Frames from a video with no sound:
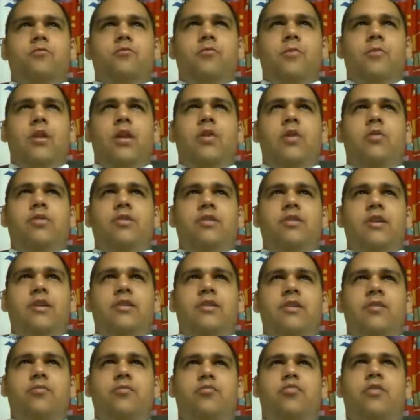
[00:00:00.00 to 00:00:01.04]
he was not
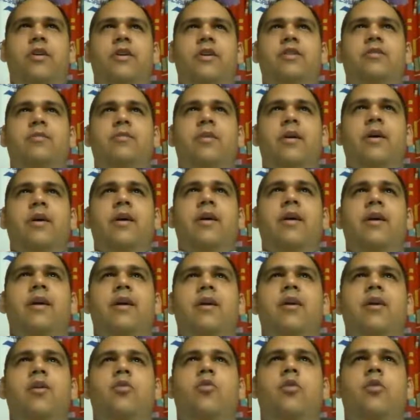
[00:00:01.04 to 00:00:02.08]
impressed by
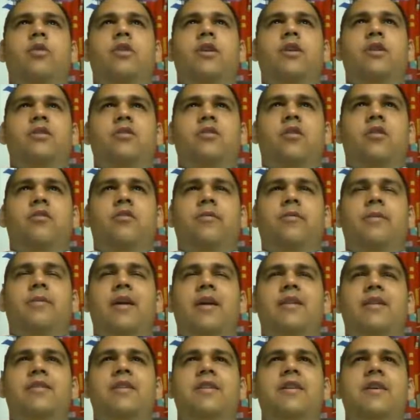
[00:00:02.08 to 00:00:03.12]
what he saw from
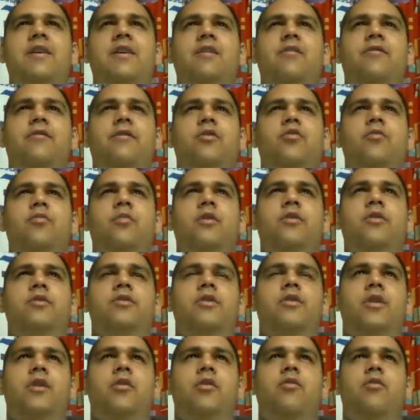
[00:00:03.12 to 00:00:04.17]
Antigua a few months
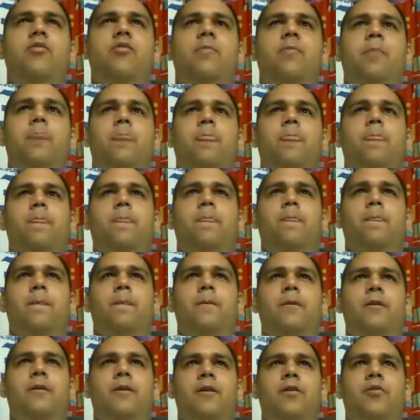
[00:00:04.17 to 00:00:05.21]
ago
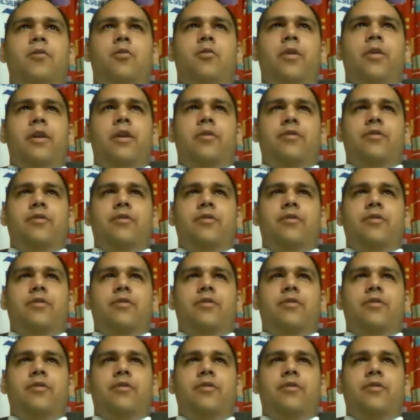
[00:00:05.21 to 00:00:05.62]
when he was